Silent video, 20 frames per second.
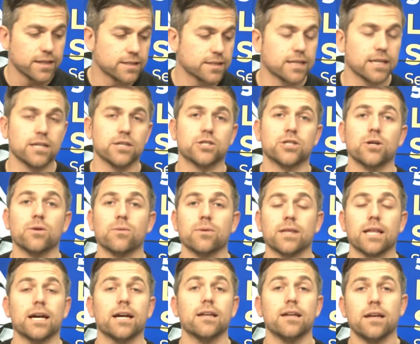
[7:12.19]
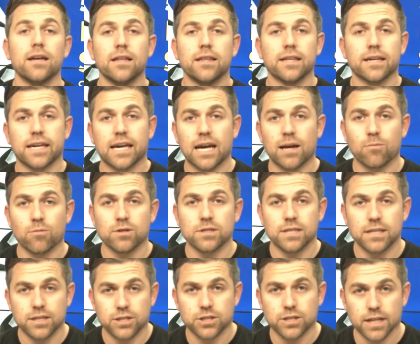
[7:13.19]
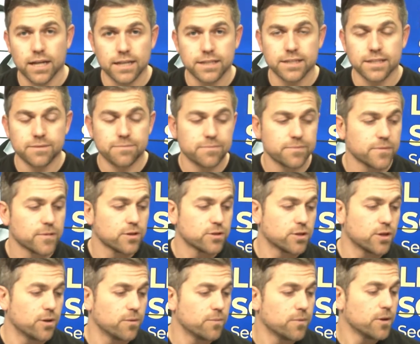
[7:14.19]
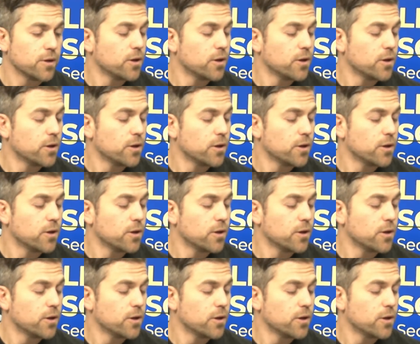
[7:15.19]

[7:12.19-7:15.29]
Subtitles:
This is kind of showing that the camera is initializing. So